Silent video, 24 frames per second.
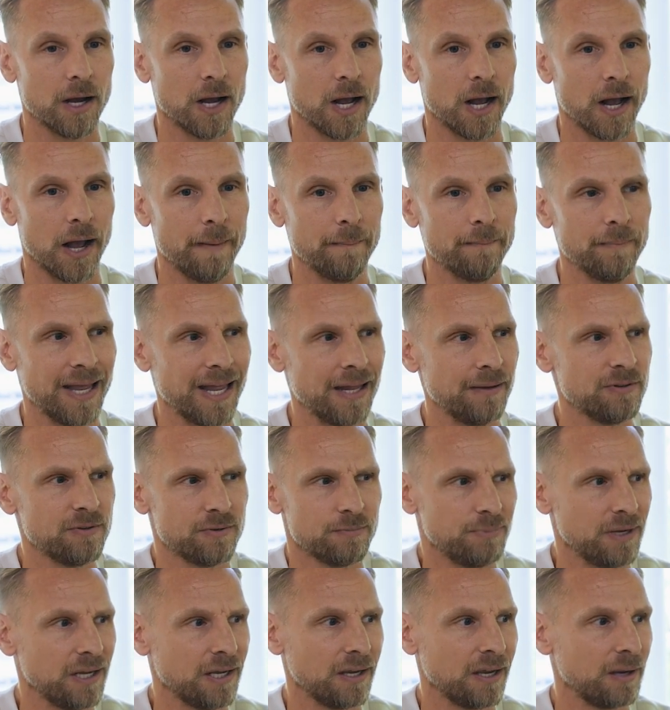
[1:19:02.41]
um,
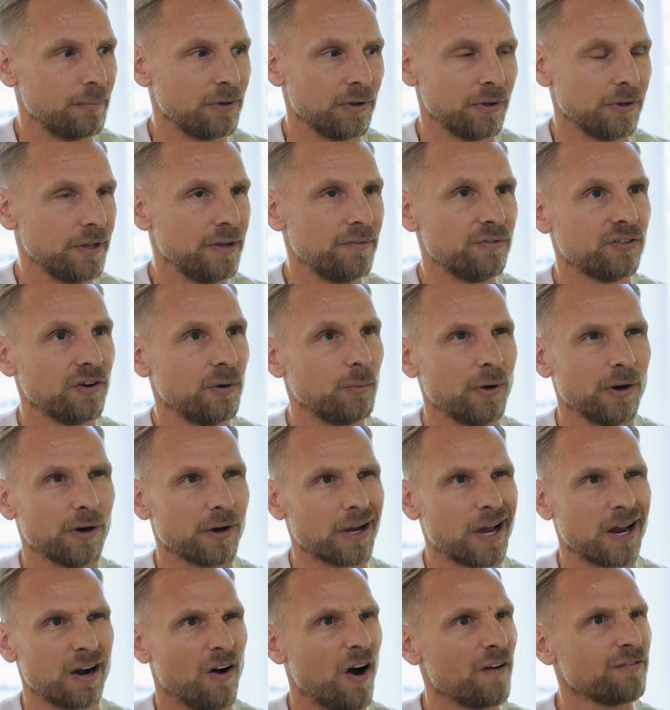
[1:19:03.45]
and being able to live somewhere kind of